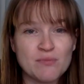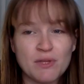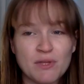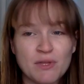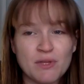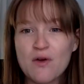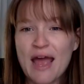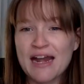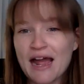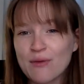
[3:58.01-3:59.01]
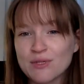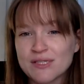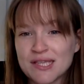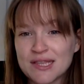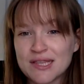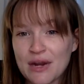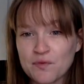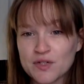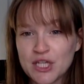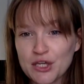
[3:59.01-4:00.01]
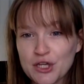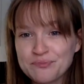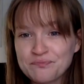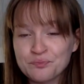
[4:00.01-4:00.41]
below and I will send that over to you.